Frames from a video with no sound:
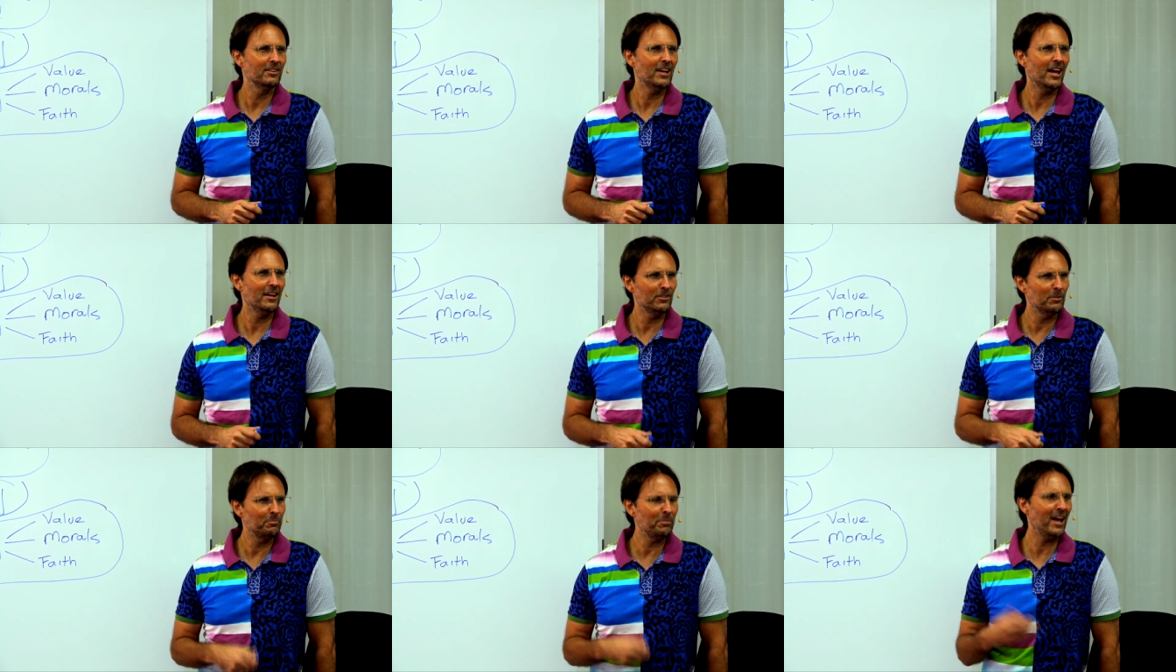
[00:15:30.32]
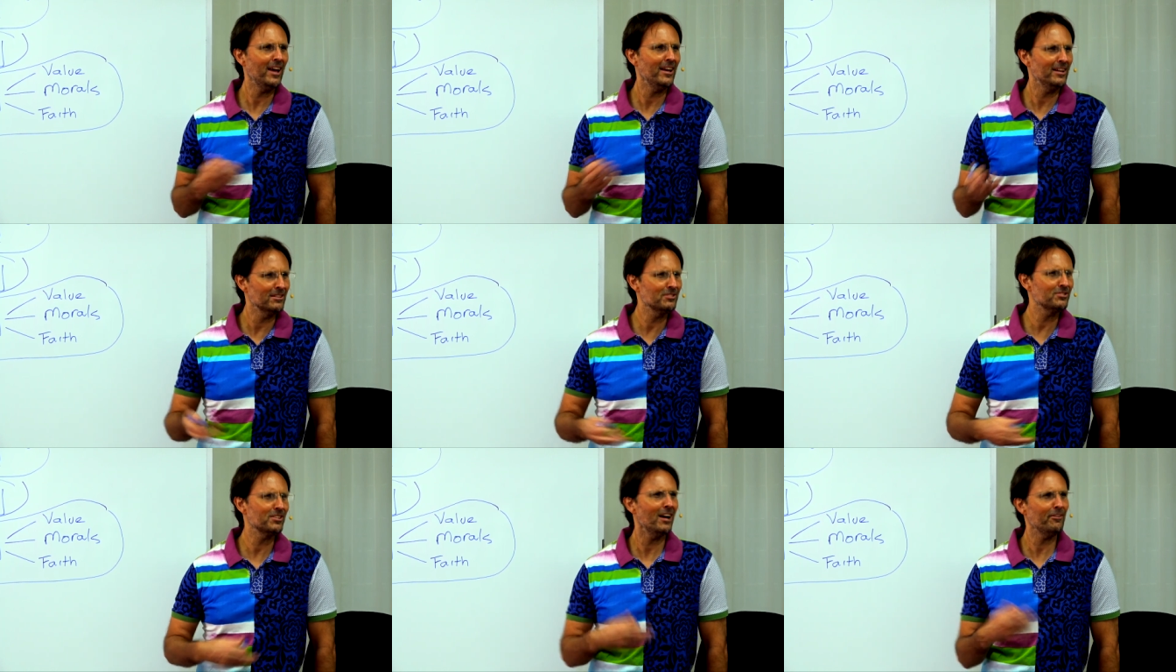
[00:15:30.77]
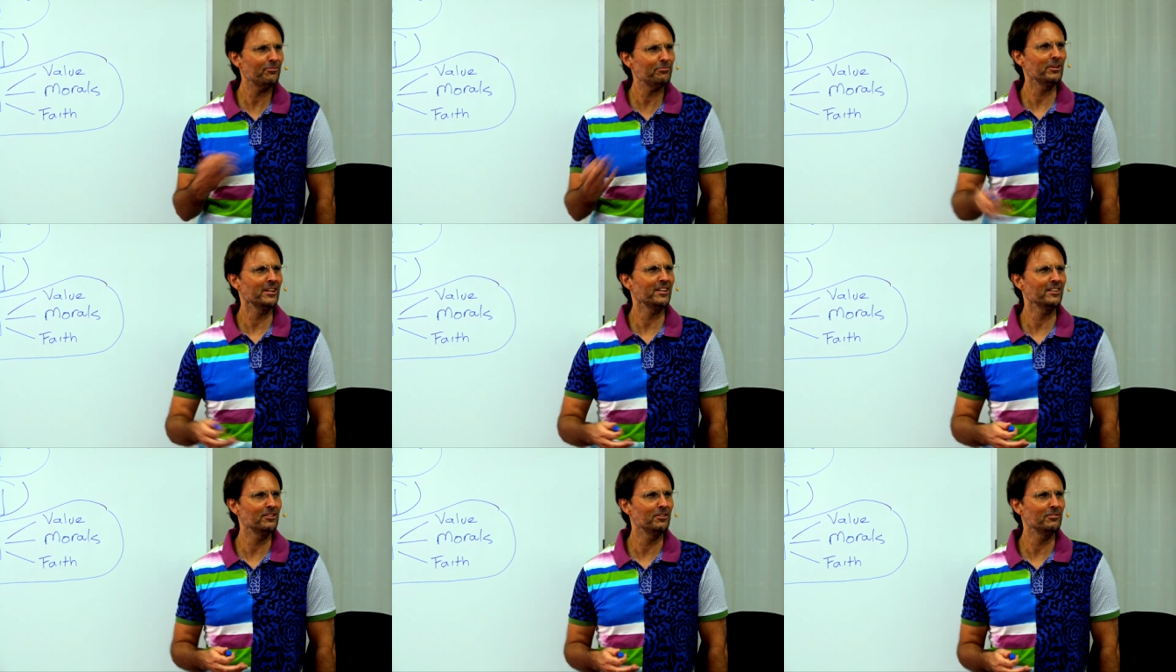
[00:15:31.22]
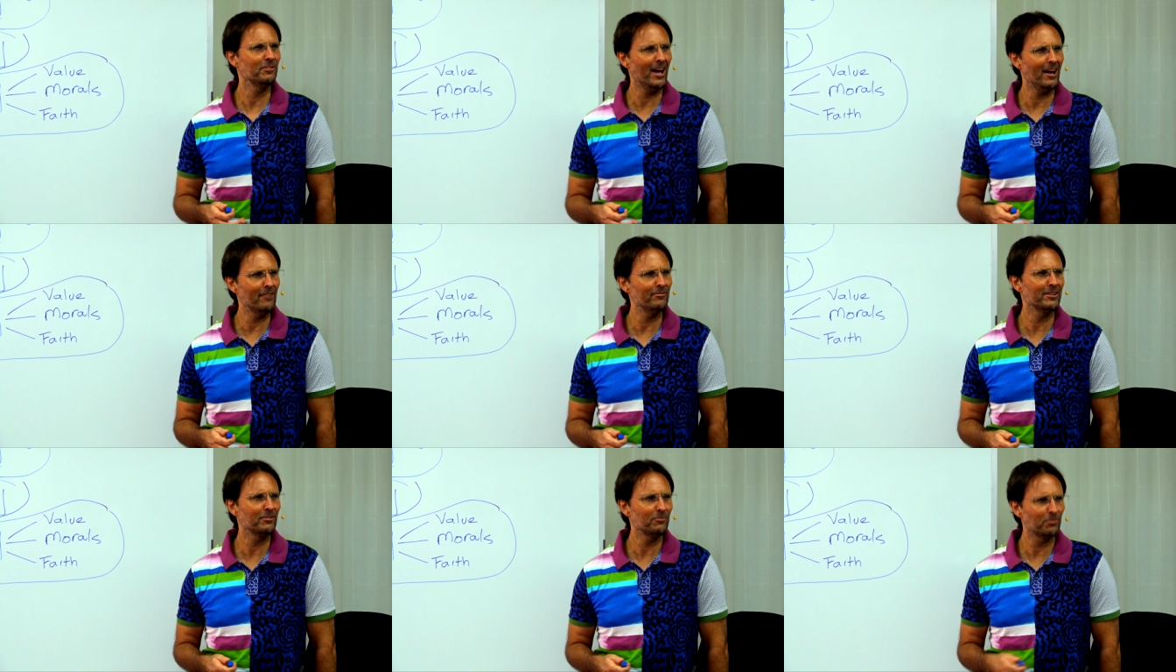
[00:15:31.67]
And the pain and suffering you're
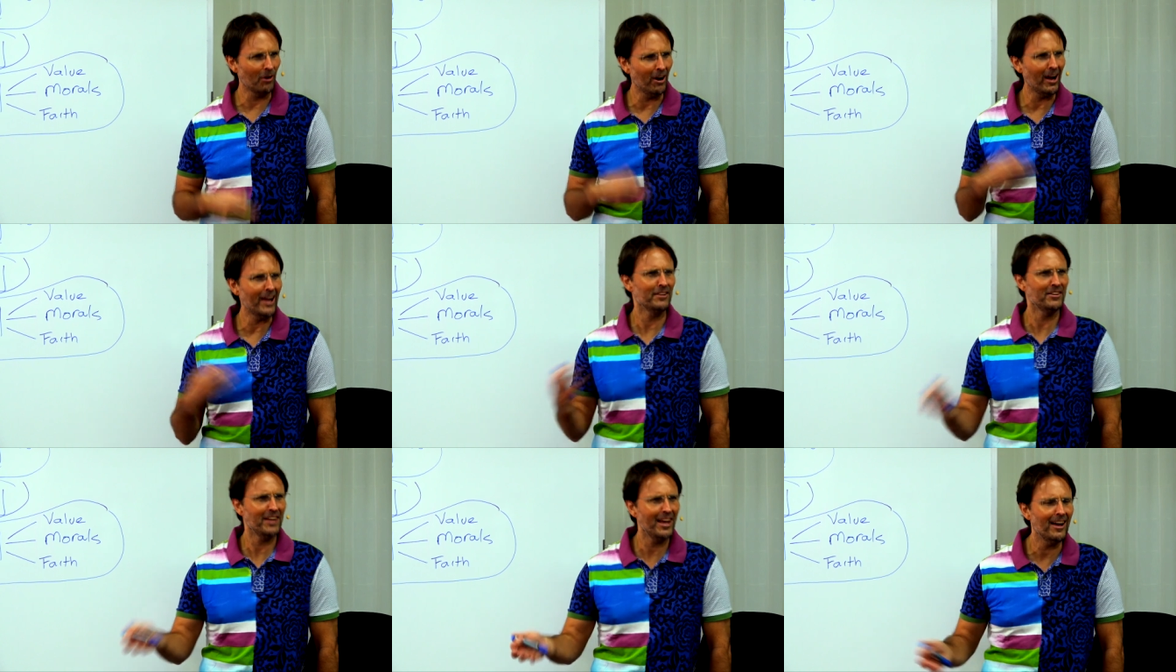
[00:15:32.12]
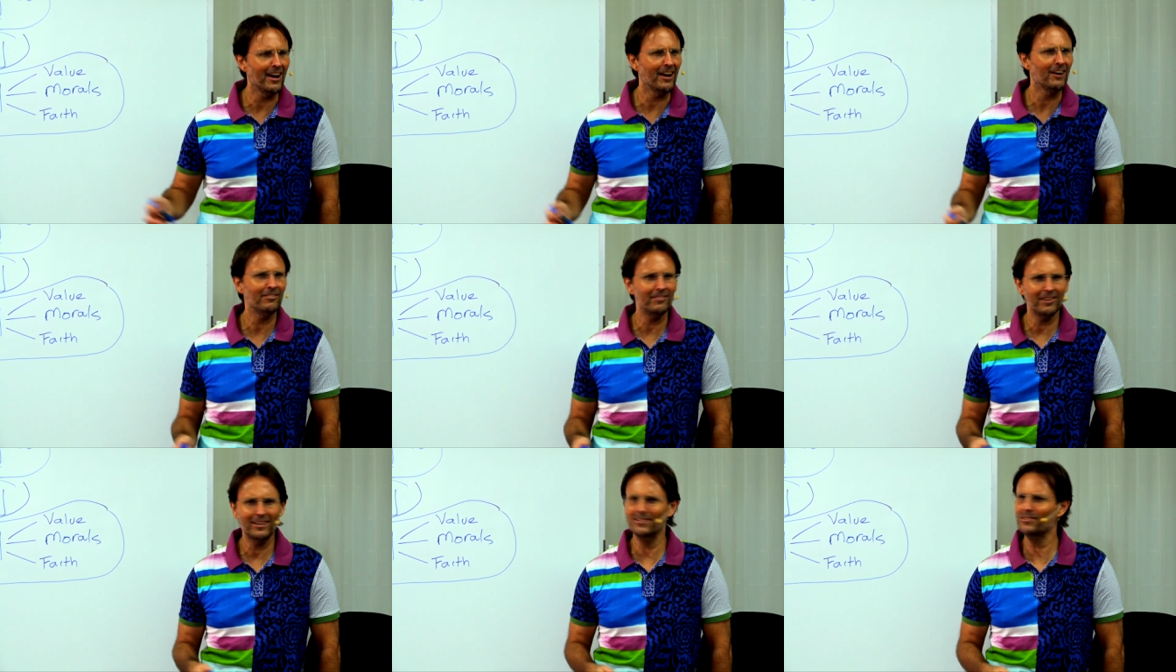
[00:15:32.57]
having right now